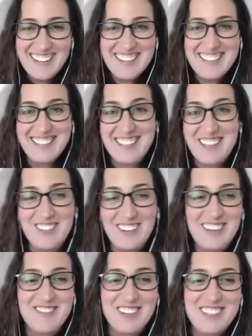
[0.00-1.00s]
it's a little bit
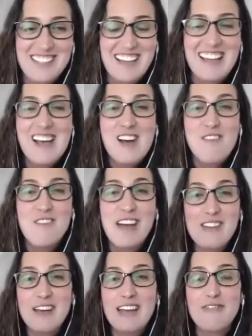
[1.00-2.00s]
confusing but
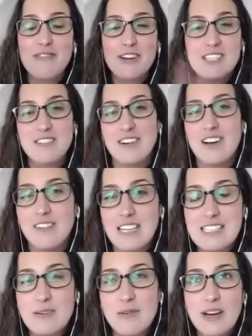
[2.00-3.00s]
anyway first of all
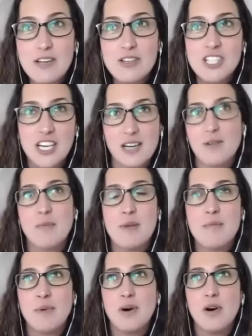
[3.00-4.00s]
leslie why don't you share with
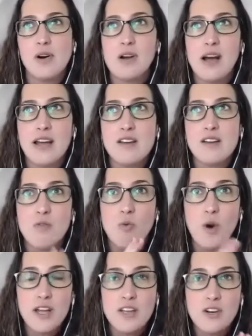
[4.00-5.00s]
people kind of
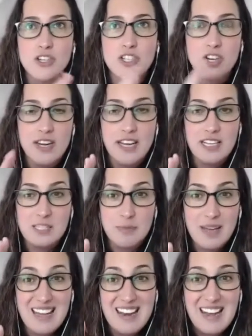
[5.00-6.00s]
what your journey has
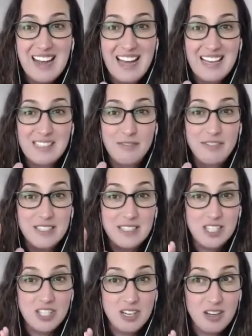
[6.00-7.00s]
been as a
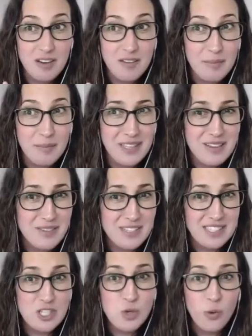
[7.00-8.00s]
physician of i believe
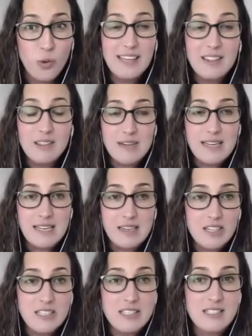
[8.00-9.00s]
is it 23
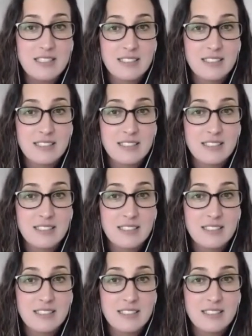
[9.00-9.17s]
years